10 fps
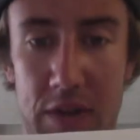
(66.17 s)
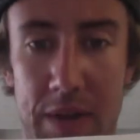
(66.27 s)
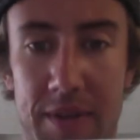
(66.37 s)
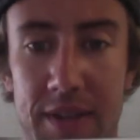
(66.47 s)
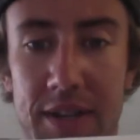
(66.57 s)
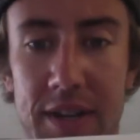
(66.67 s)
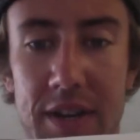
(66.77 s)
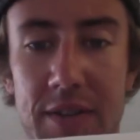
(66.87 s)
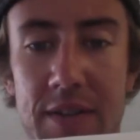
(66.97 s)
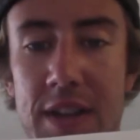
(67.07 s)
it with this
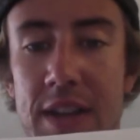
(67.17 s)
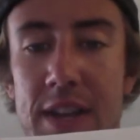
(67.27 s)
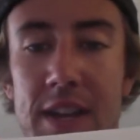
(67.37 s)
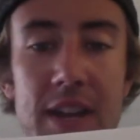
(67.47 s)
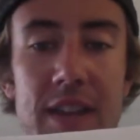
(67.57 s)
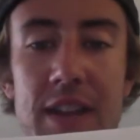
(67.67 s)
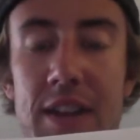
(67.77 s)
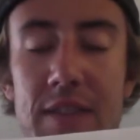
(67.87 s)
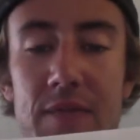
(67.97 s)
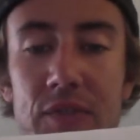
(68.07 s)
arrow, and then
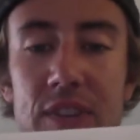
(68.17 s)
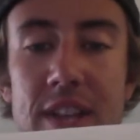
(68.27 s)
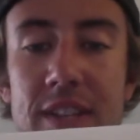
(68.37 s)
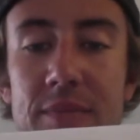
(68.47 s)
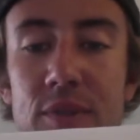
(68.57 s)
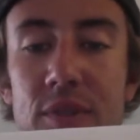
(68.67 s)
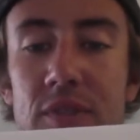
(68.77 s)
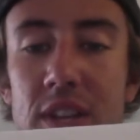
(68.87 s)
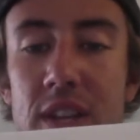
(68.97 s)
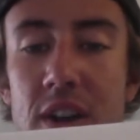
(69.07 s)
since it
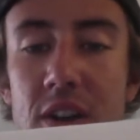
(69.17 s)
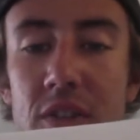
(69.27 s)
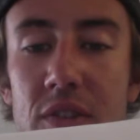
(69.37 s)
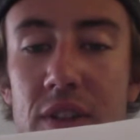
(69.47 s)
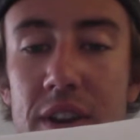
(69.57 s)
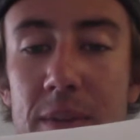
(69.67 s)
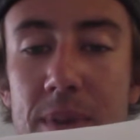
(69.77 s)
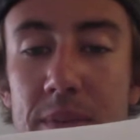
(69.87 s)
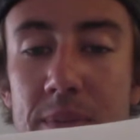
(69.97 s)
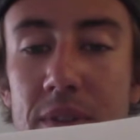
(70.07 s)
moves, all the little air
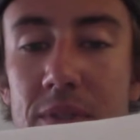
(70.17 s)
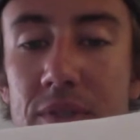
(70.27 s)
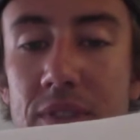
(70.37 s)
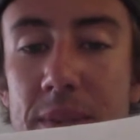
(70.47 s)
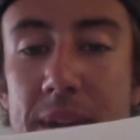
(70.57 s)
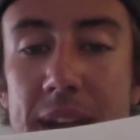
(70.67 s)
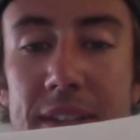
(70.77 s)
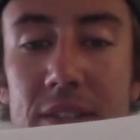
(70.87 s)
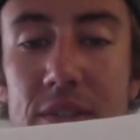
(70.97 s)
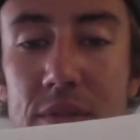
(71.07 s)
particles that it
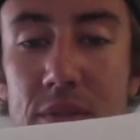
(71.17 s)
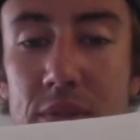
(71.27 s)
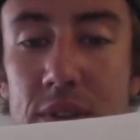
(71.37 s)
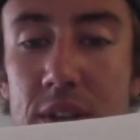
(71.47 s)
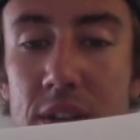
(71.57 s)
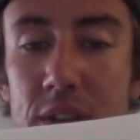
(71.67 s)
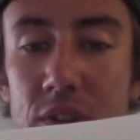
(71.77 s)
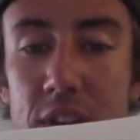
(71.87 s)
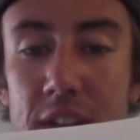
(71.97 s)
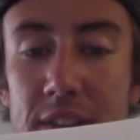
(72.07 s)
passes through
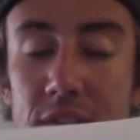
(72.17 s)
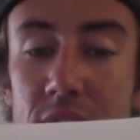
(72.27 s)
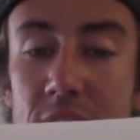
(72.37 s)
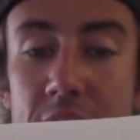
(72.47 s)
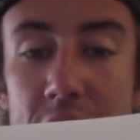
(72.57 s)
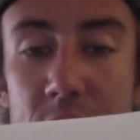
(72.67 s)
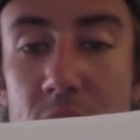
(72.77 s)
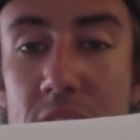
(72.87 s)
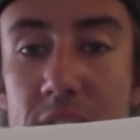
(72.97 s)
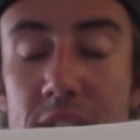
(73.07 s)
create this
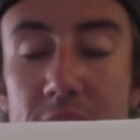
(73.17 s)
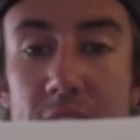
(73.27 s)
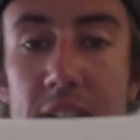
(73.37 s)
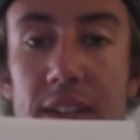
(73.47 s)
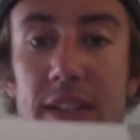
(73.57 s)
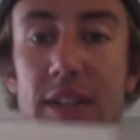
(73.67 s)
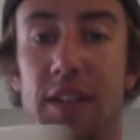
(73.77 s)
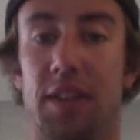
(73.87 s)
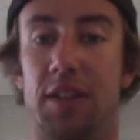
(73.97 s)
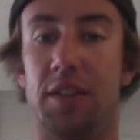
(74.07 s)
headwind effect.
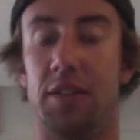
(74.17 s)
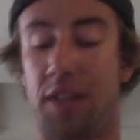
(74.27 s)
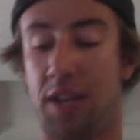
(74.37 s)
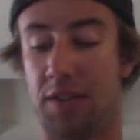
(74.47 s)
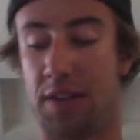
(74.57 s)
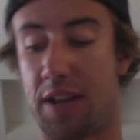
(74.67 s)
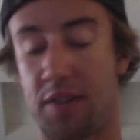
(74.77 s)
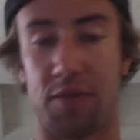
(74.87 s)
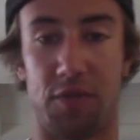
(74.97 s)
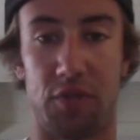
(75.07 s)
Okay, so
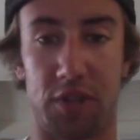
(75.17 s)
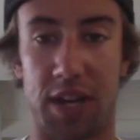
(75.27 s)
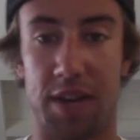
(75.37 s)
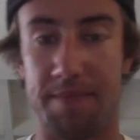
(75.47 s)
that's the first type.